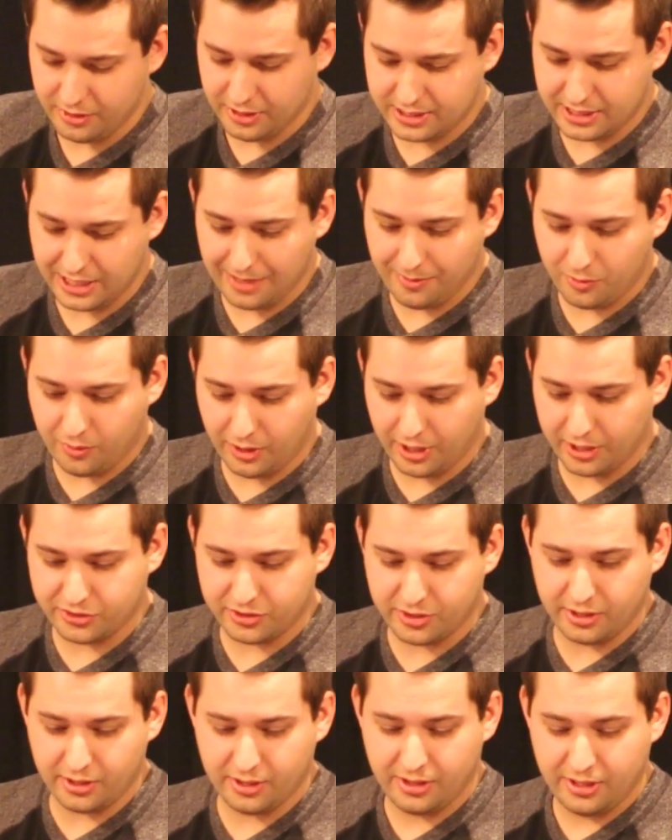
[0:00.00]
the same
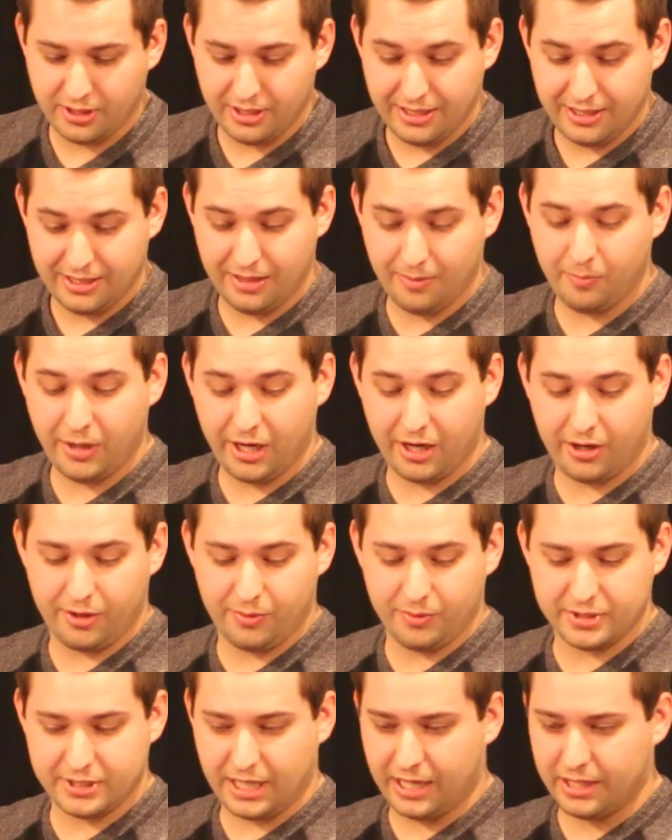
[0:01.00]
question that
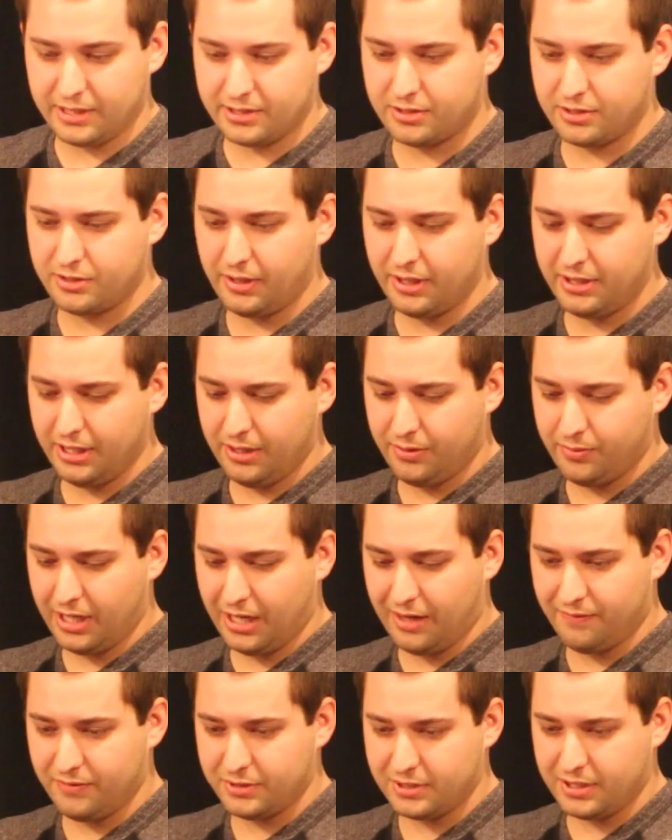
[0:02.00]
Mary was asked. So I think we
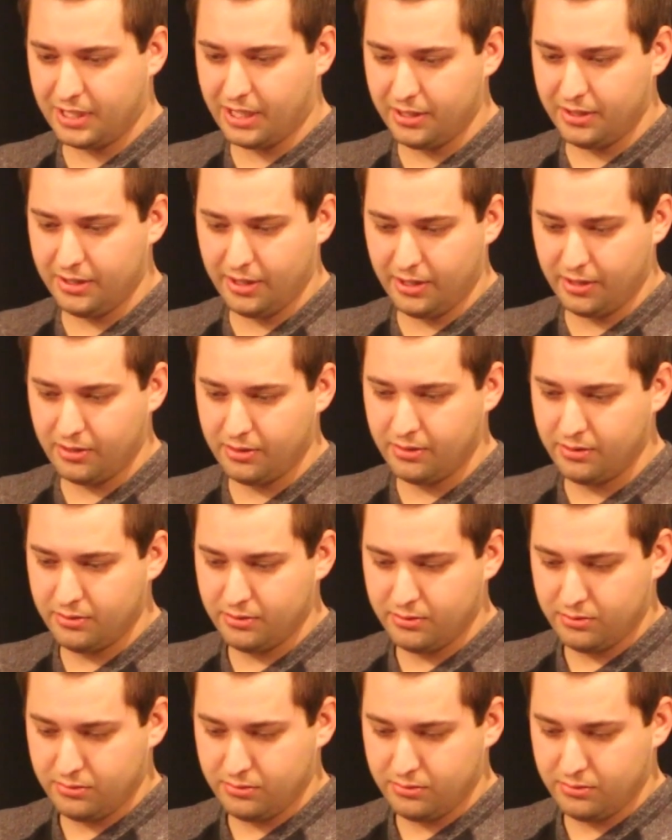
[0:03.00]
have a slide there.